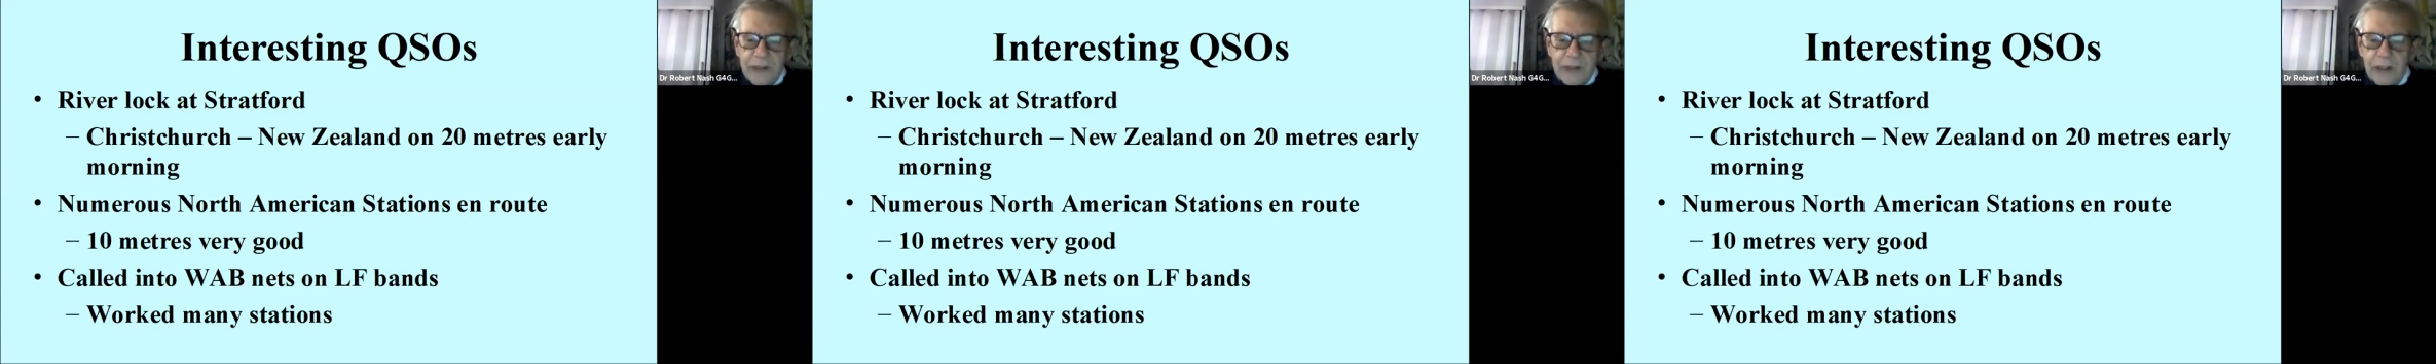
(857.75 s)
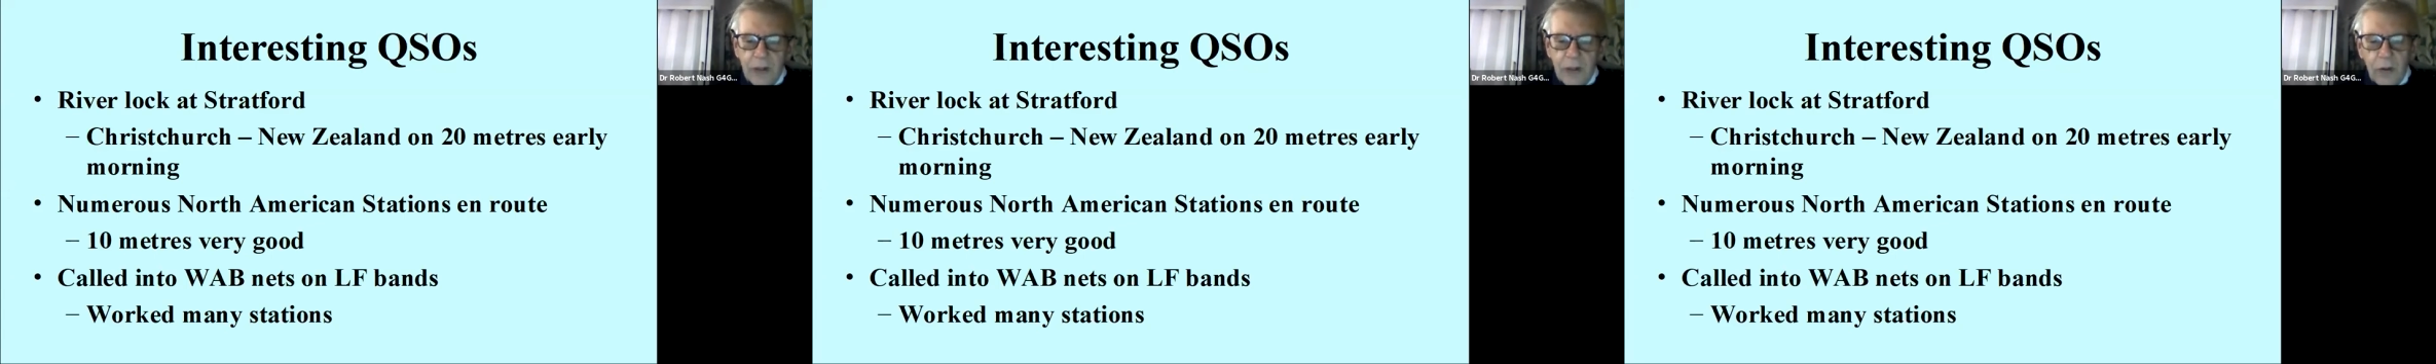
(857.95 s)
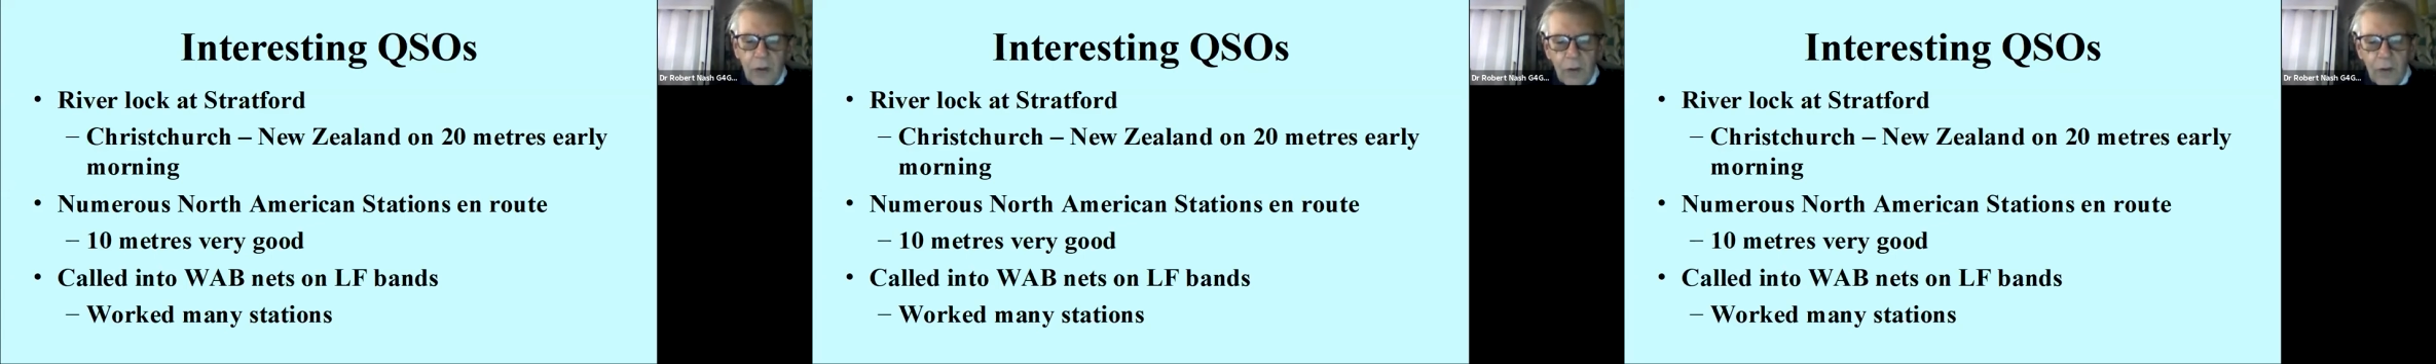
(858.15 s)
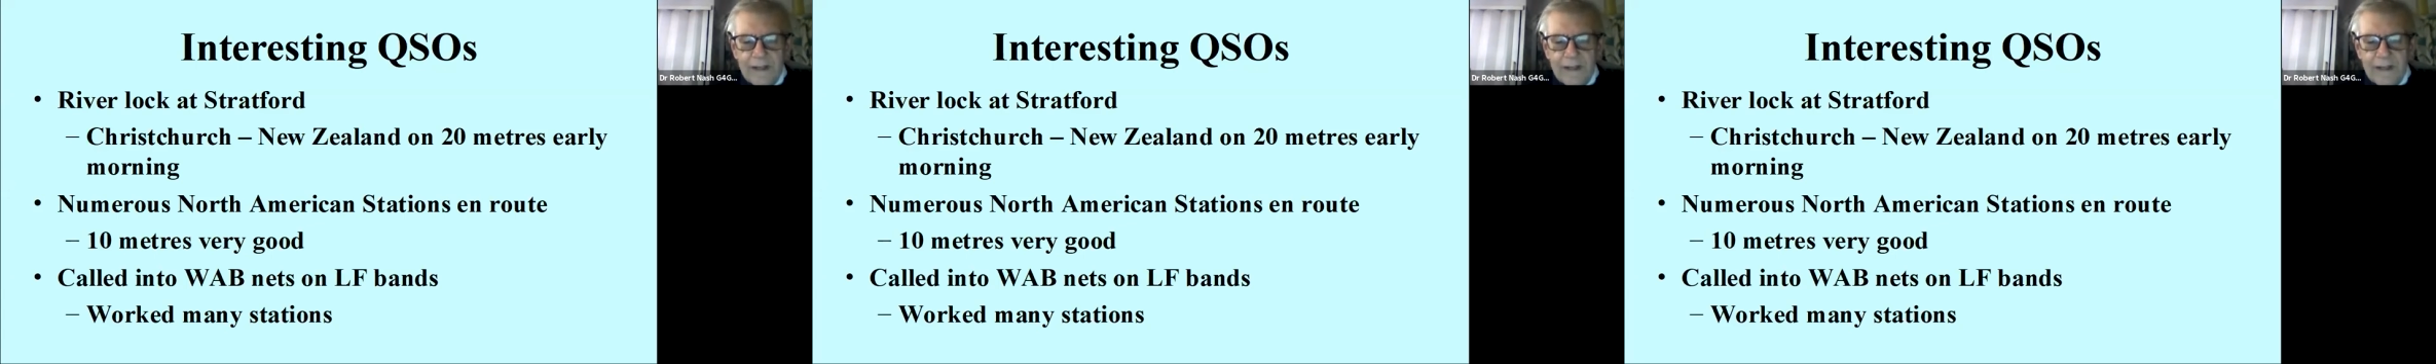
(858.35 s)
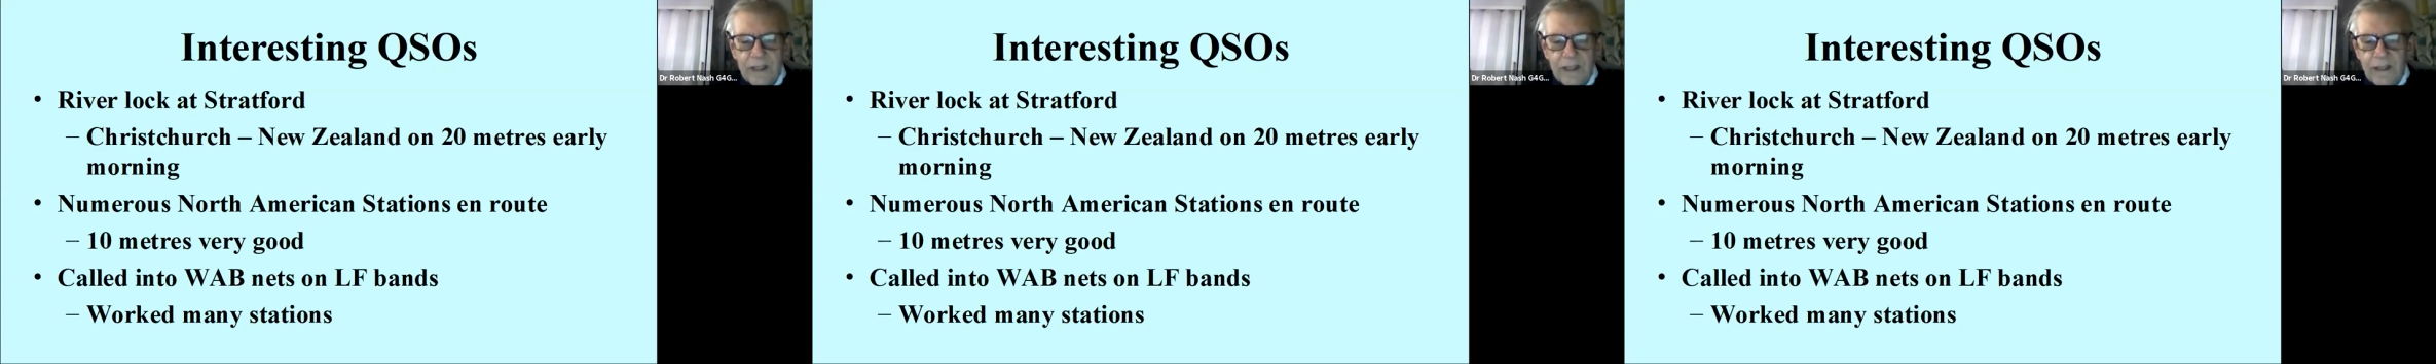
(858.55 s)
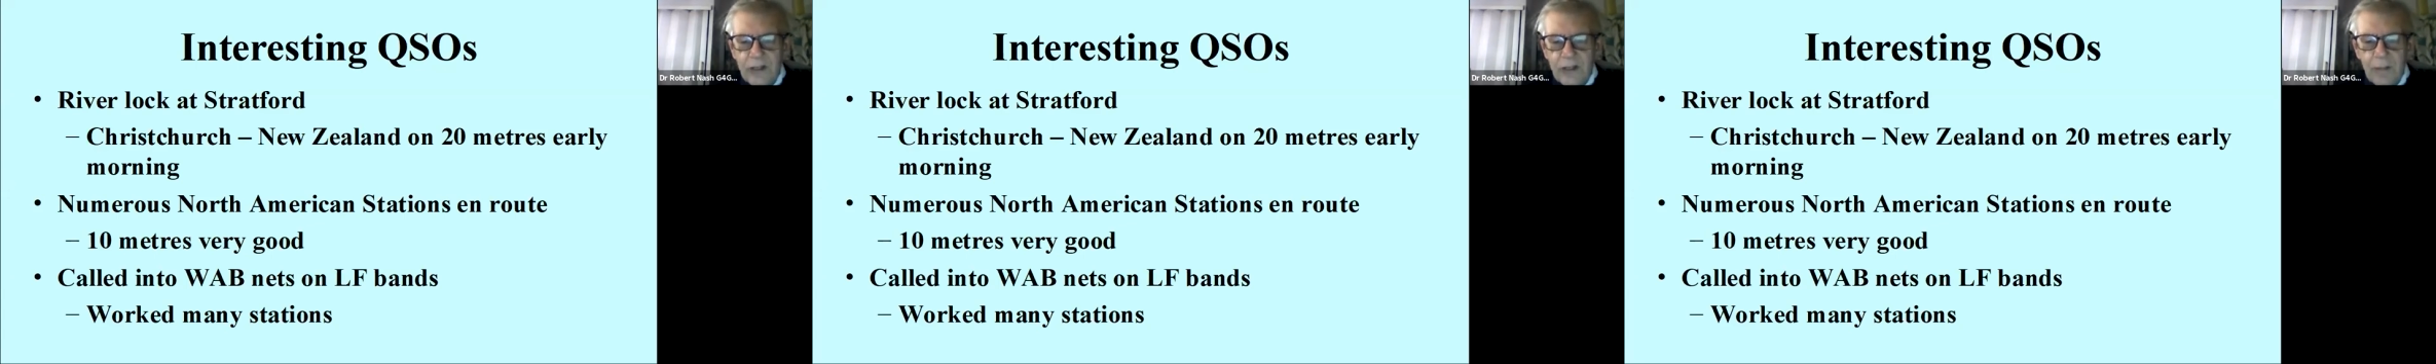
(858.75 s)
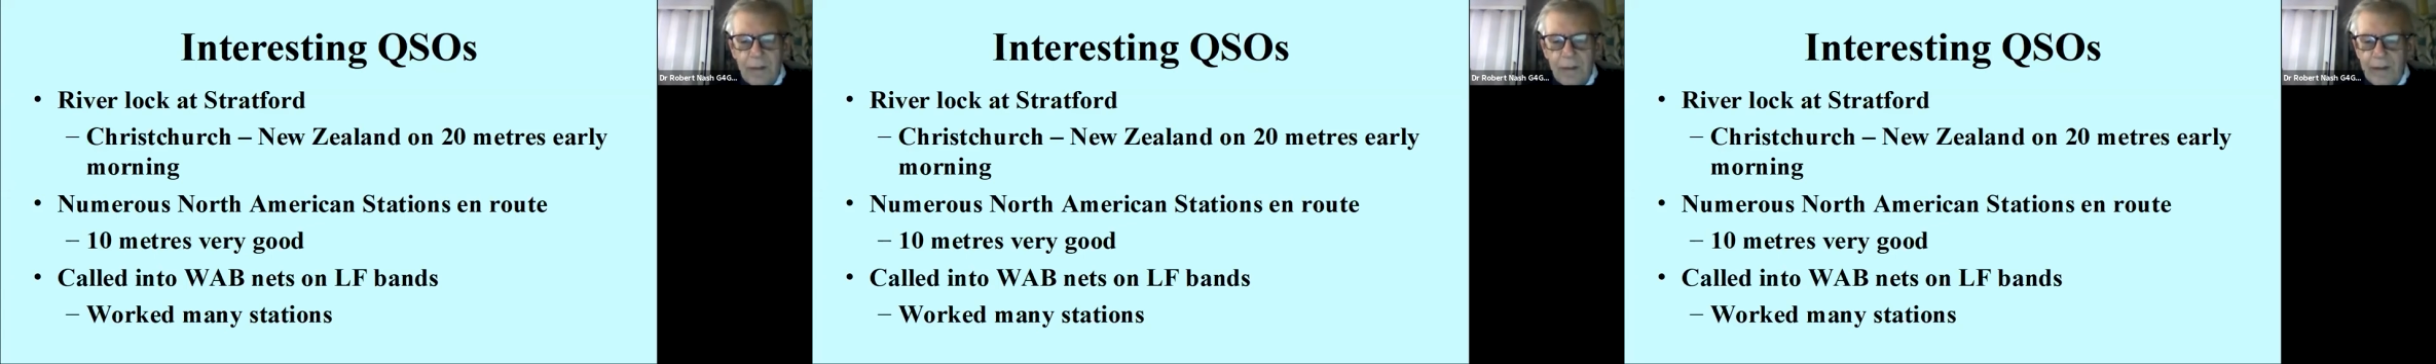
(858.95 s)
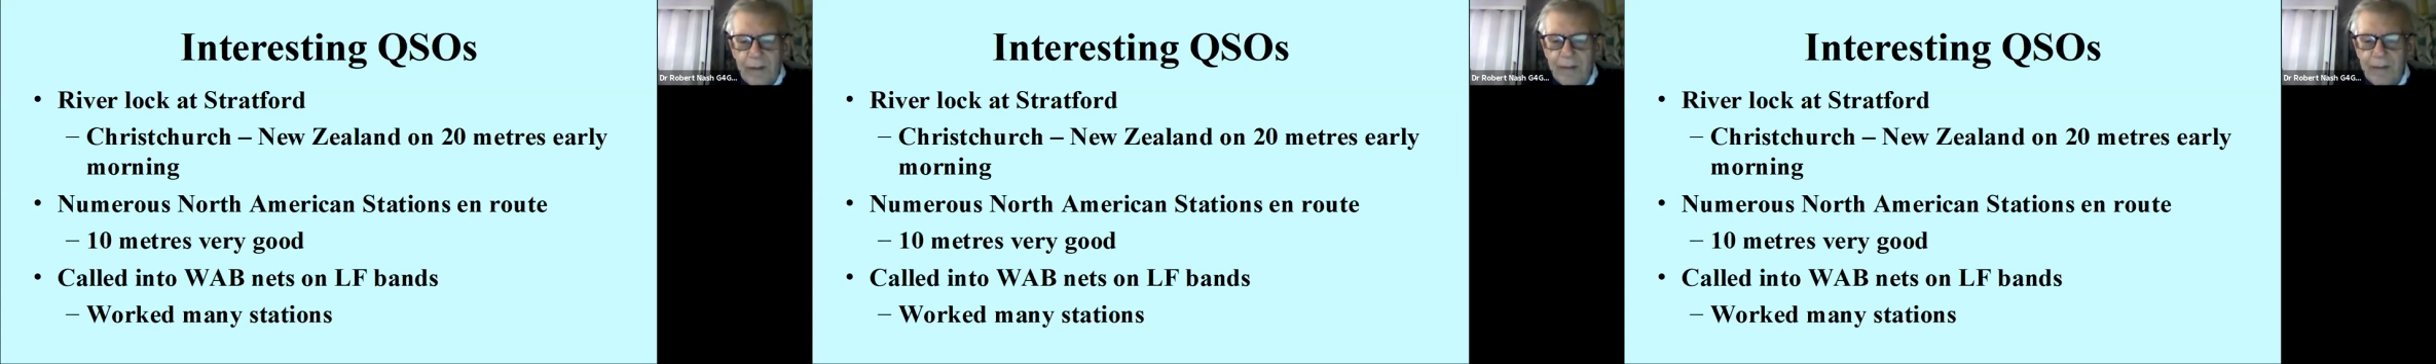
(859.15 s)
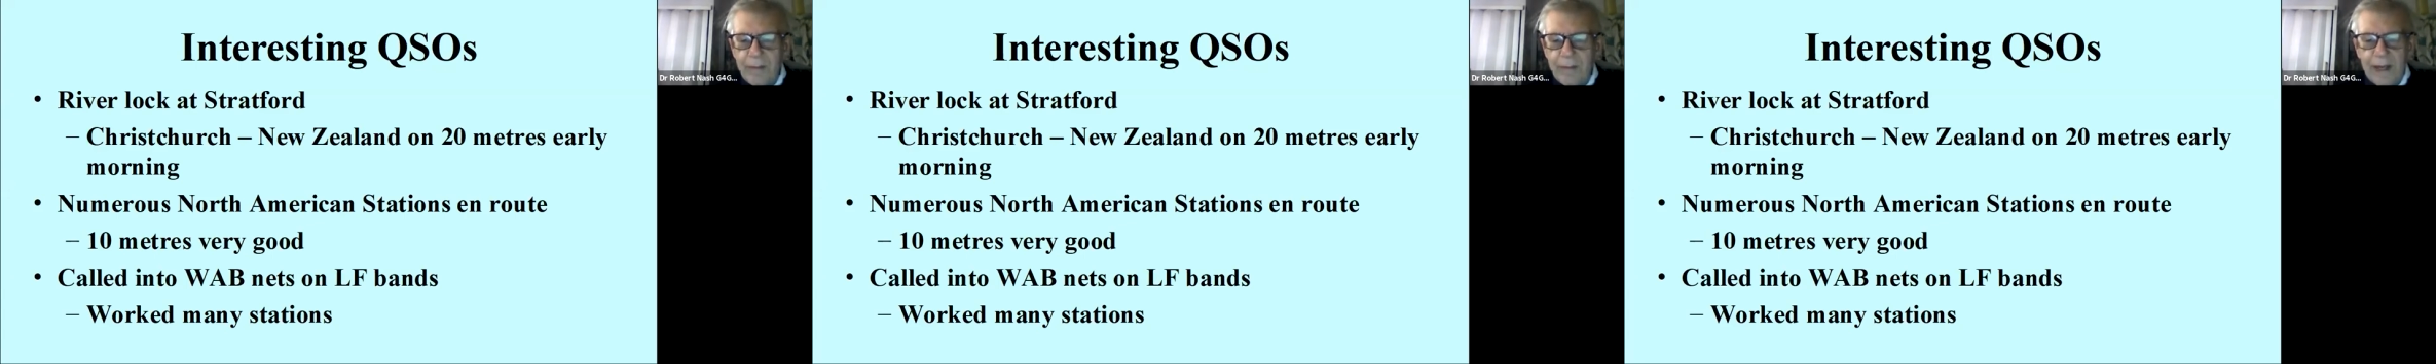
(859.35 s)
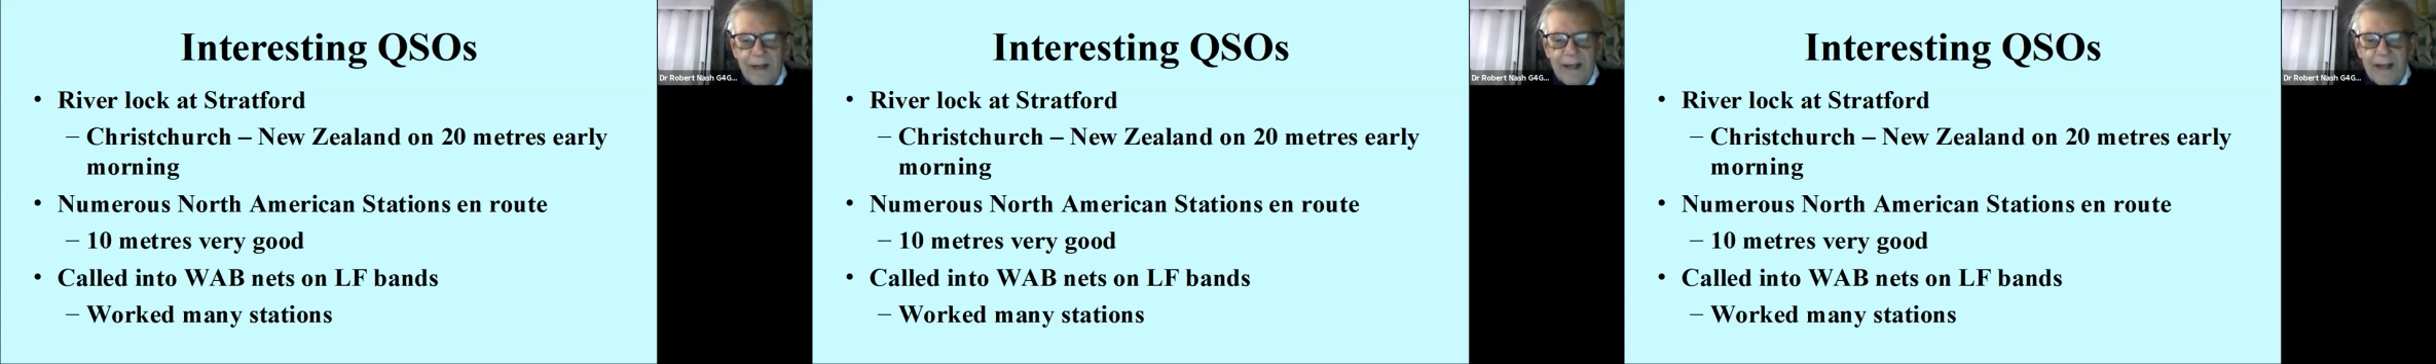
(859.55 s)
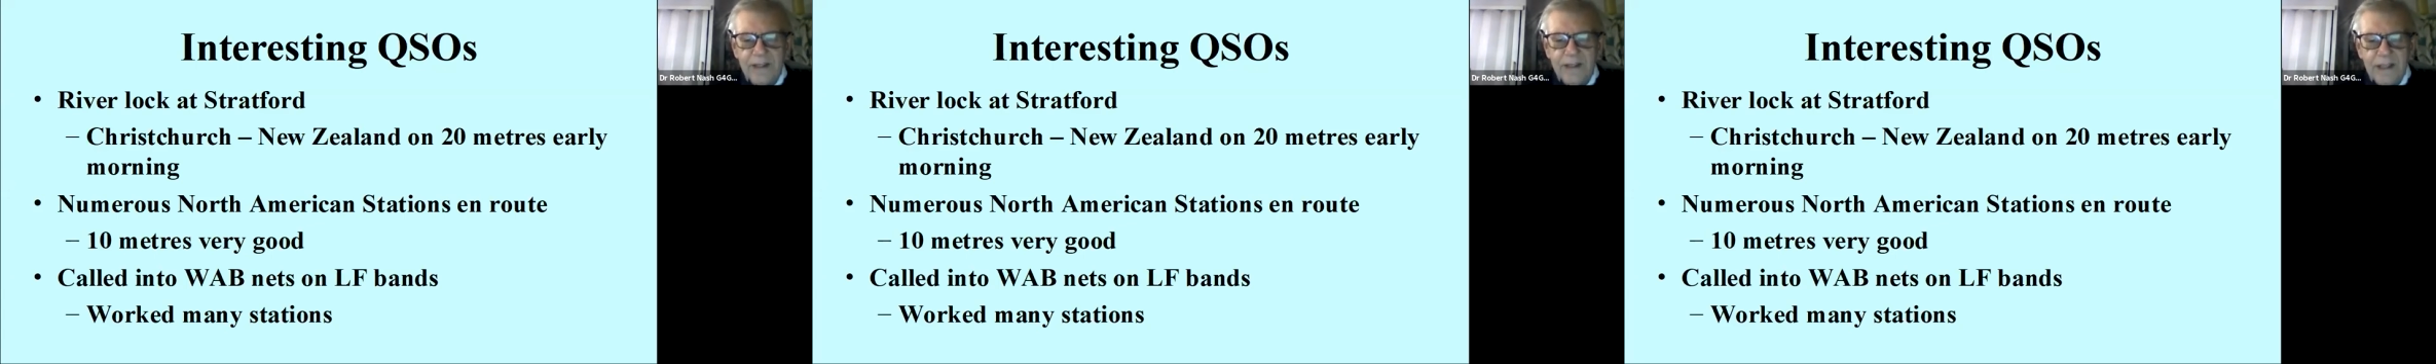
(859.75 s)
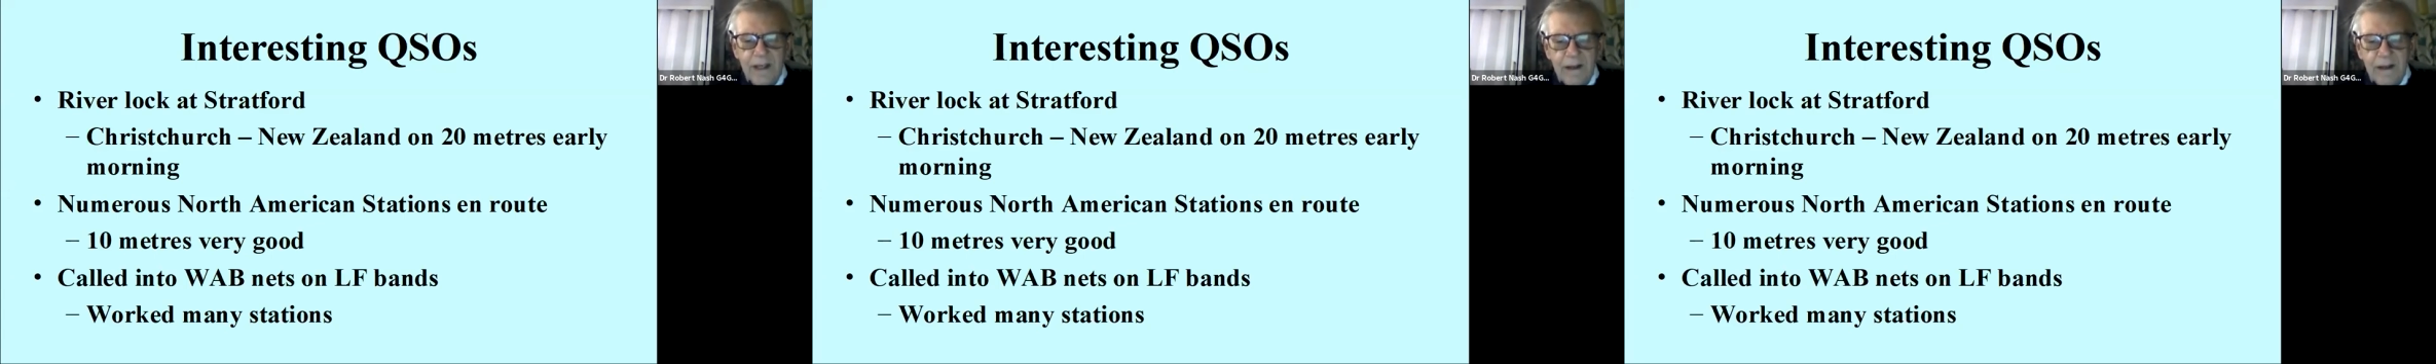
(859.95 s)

call into the WAB nets